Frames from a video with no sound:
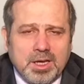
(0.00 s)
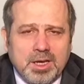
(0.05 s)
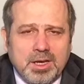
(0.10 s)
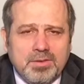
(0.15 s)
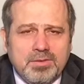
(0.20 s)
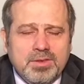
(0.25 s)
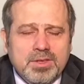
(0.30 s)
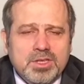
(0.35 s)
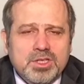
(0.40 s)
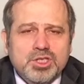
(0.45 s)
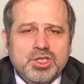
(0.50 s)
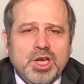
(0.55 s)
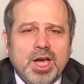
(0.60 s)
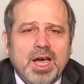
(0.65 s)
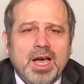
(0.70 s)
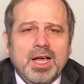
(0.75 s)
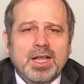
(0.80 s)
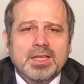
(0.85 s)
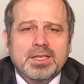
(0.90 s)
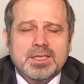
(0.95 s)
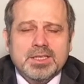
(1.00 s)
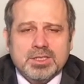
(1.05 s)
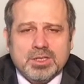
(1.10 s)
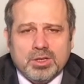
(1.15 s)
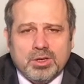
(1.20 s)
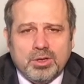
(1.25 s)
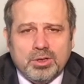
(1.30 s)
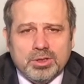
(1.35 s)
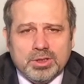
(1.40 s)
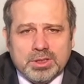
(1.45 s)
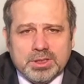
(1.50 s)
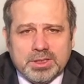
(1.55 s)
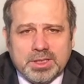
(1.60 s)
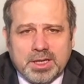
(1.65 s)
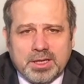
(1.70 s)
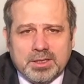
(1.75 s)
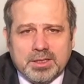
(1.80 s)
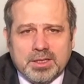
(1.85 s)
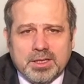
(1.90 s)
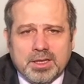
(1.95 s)
If the child is older
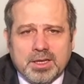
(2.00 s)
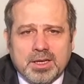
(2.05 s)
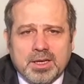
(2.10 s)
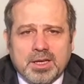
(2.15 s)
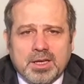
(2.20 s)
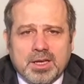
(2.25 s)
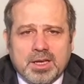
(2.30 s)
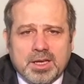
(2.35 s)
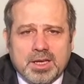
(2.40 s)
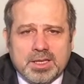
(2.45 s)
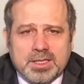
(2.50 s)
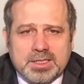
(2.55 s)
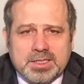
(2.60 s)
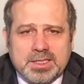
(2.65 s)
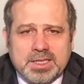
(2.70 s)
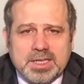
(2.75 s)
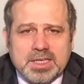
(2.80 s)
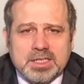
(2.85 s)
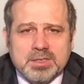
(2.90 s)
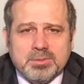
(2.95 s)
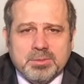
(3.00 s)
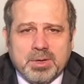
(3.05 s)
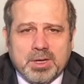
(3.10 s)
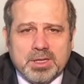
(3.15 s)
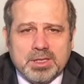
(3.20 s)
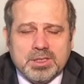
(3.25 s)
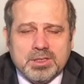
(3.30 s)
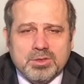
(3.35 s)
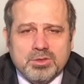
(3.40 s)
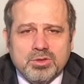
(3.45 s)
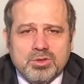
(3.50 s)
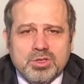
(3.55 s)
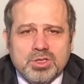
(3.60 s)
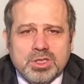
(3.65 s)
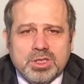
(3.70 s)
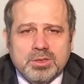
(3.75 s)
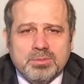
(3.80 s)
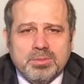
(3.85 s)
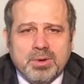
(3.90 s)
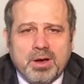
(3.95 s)
than the 6 months,
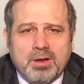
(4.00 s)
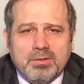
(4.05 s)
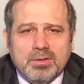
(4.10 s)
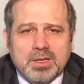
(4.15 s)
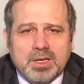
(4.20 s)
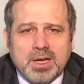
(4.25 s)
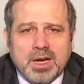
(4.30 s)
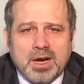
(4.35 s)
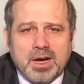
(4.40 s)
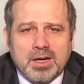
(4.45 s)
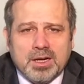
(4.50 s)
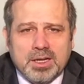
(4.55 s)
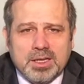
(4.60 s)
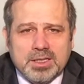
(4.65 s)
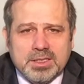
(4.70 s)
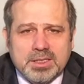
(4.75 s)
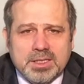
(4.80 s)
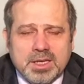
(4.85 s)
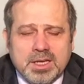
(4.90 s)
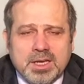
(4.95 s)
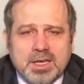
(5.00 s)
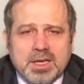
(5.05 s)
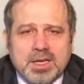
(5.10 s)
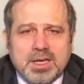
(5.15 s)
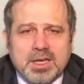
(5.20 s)
usually pelvic harness